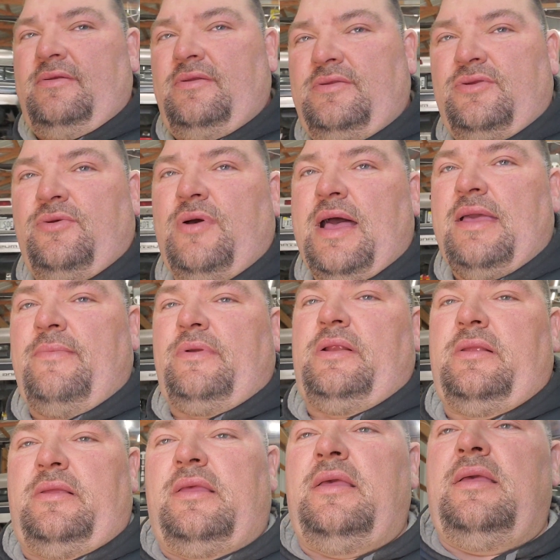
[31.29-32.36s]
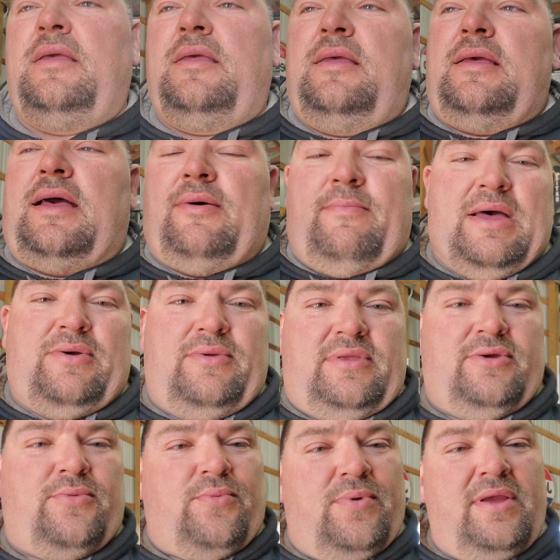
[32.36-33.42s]
So I'm gonna I'll mount
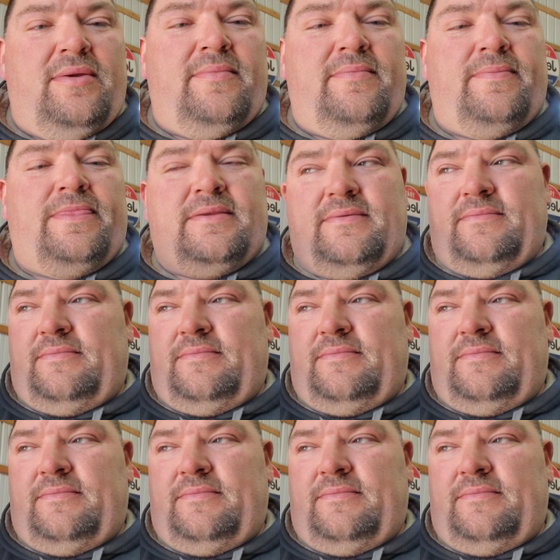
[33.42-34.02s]
the rim